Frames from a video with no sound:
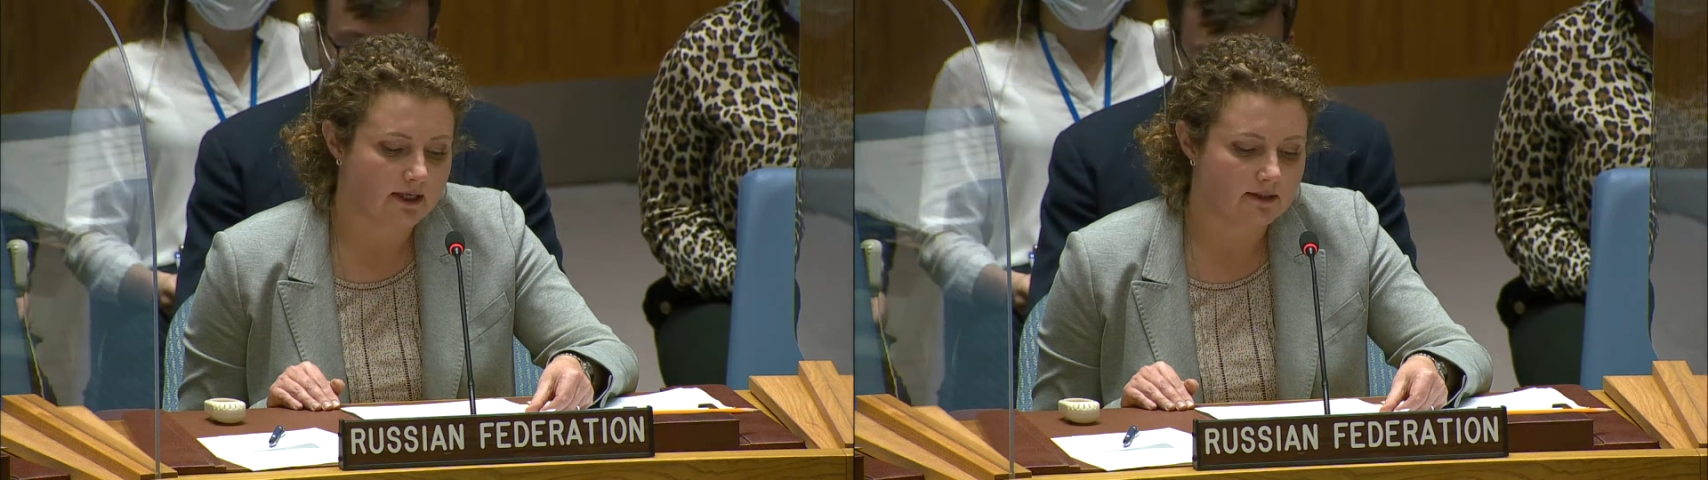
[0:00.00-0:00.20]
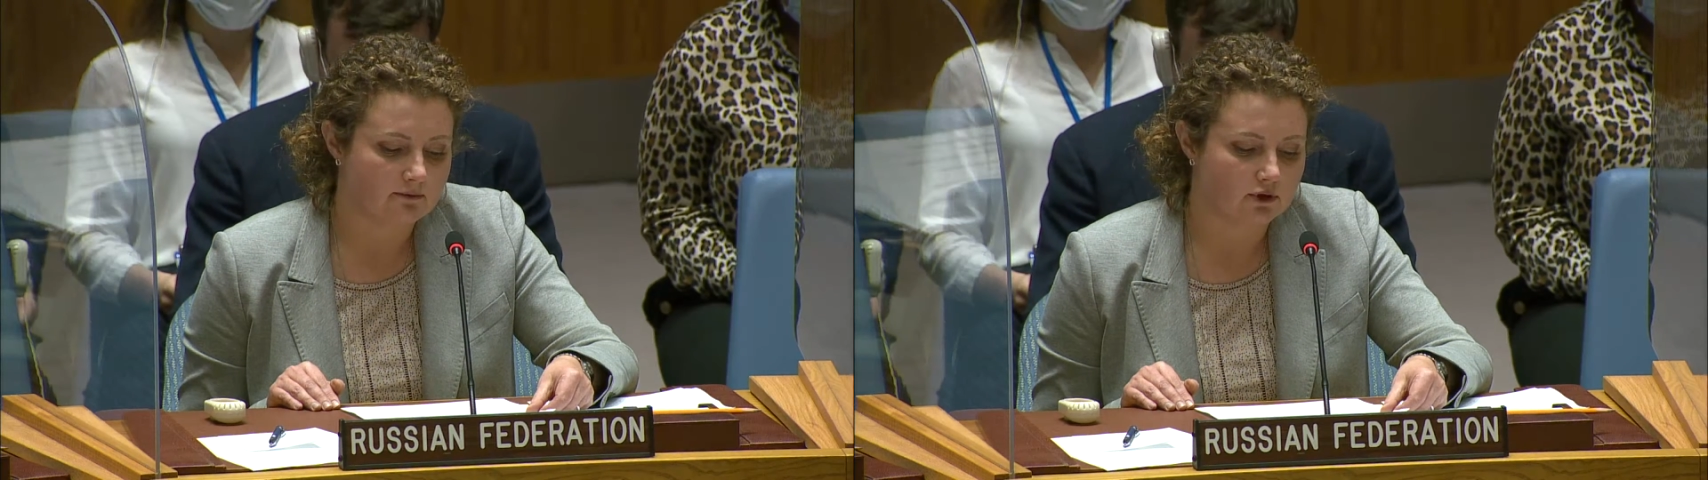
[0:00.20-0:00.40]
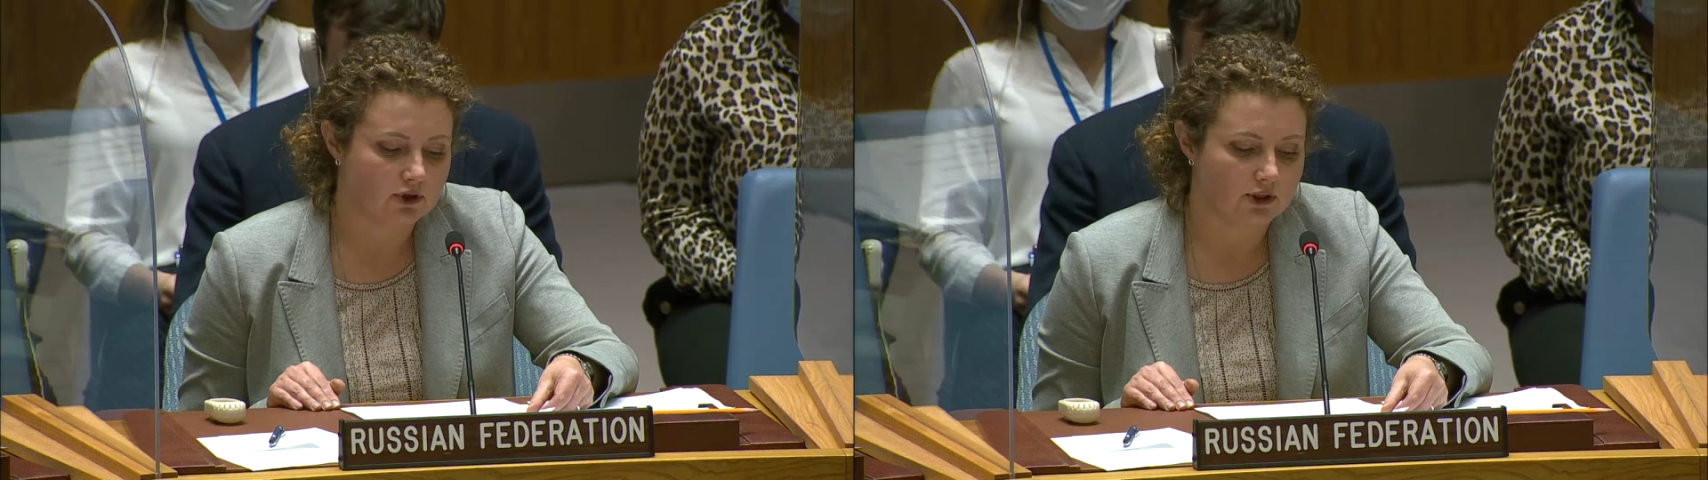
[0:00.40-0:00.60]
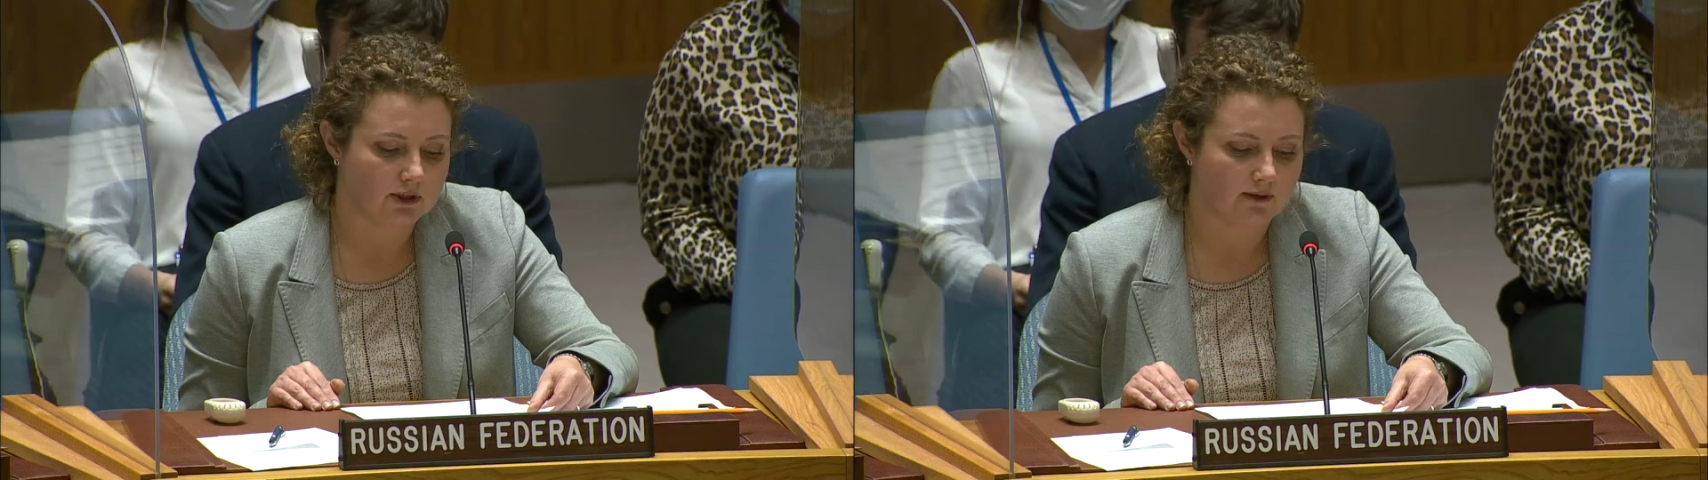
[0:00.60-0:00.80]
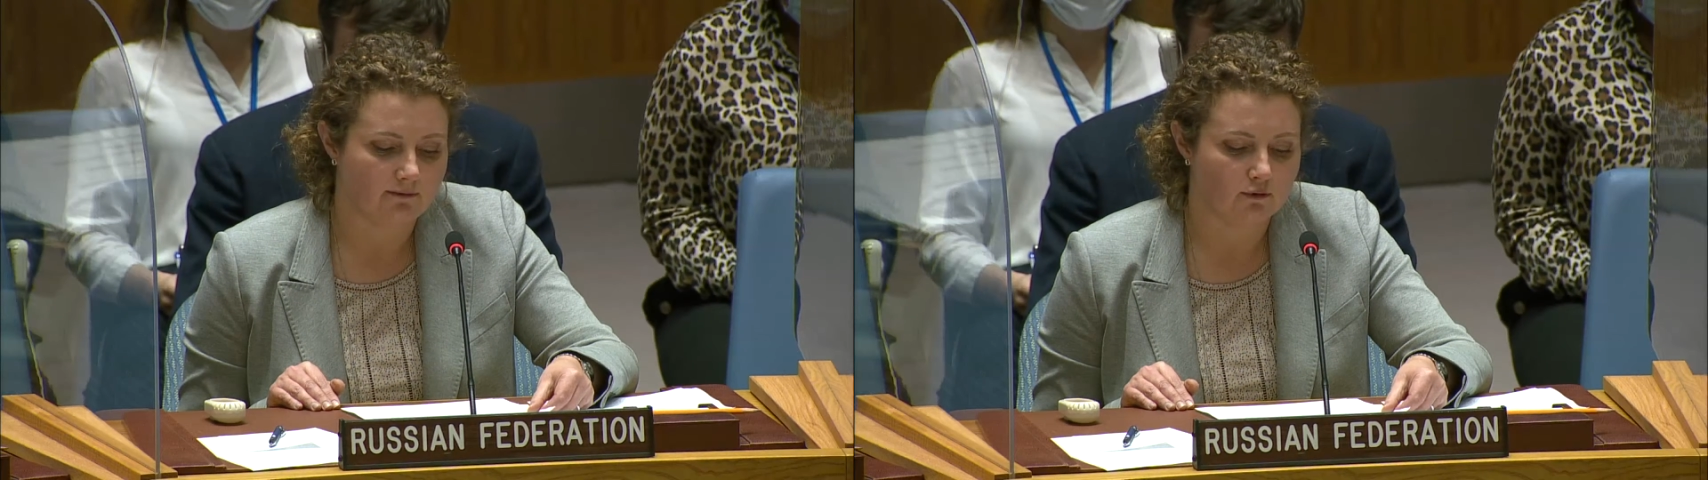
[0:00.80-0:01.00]

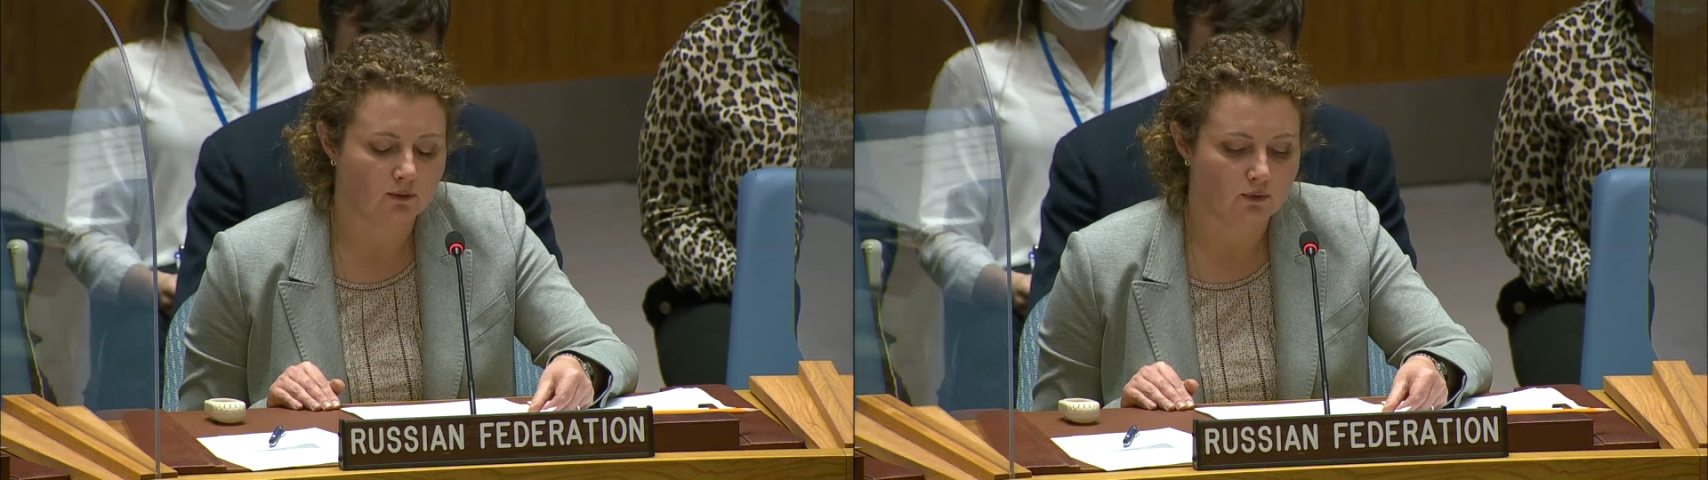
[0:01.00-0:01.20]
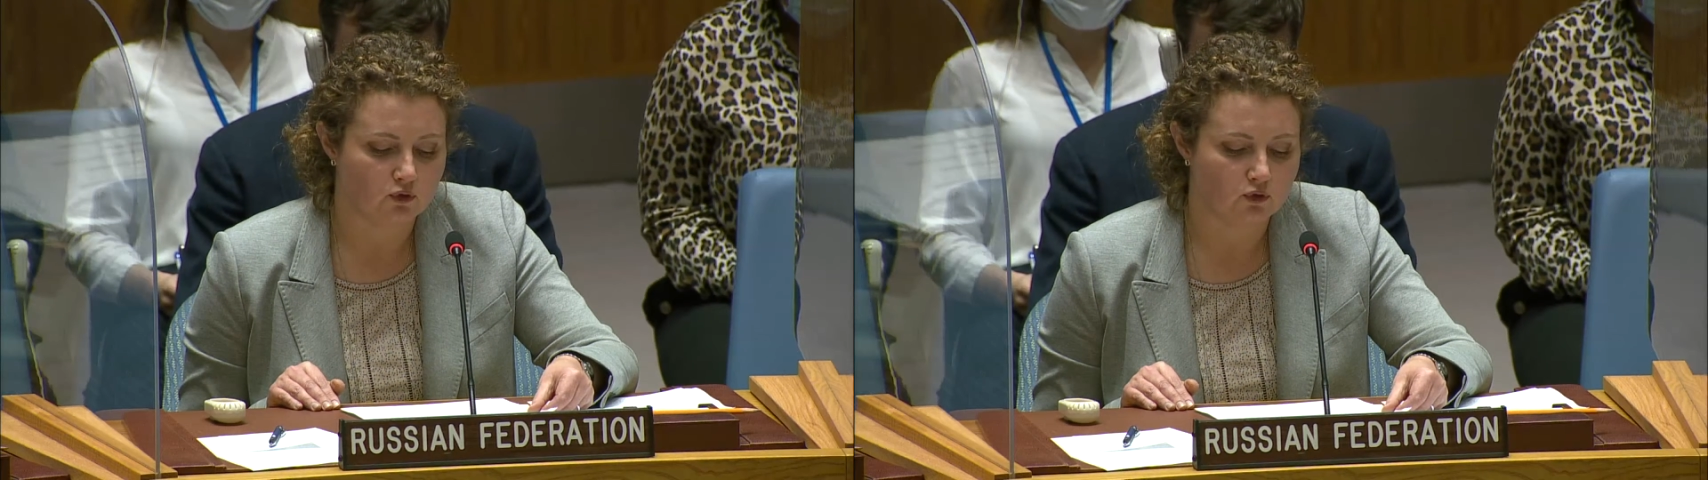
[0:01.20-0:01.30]
highway linking